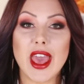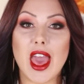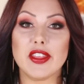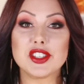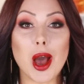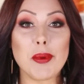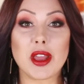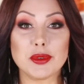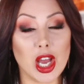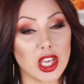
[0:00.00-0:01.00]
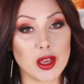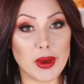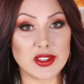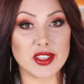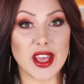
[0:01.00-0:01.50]
And the topic I'm talking
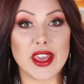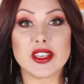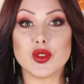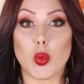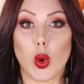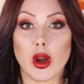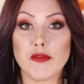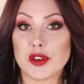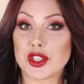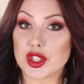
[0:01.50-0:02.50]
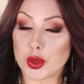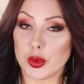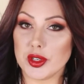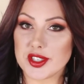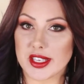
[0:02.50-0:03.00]
about today is warm versus
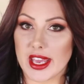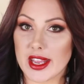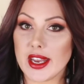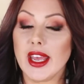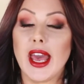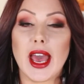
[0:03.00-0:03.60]
cool skin,